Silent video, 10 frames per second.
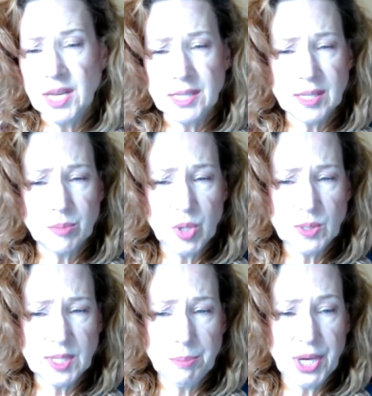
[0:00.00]
is the
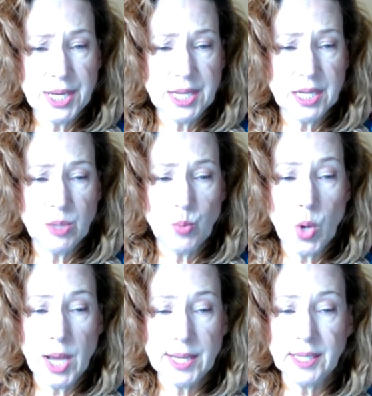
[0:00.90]
most abundant and
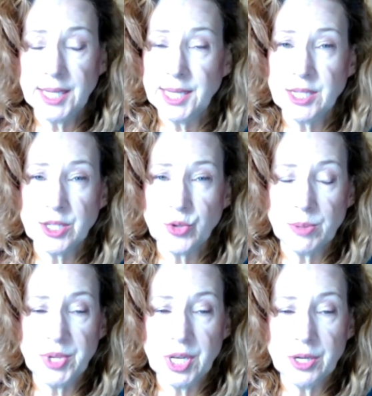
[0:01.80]
widely
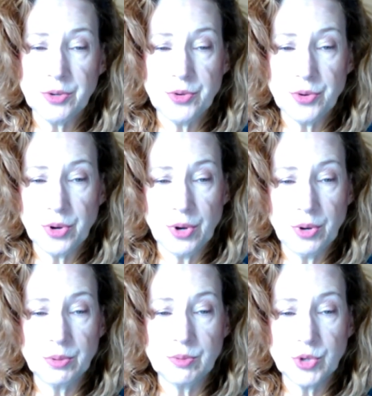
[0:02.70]
distributed
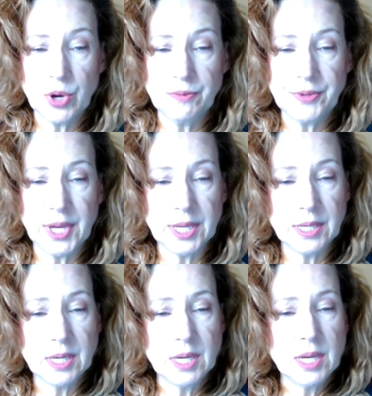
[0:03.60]
neurotrophin.